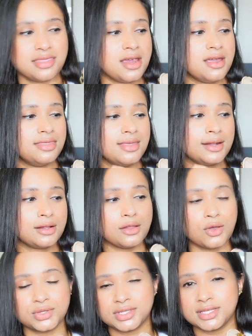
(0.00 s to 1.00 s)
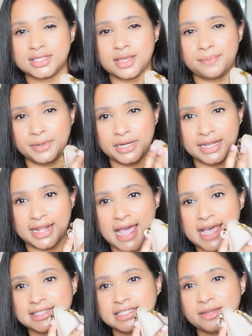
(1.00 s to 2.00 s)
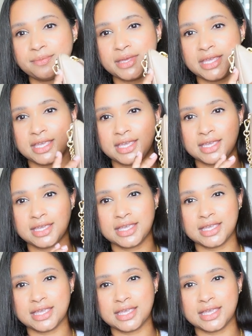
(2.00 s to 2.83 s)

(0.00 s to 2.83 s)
there and then close the zipper. It has to be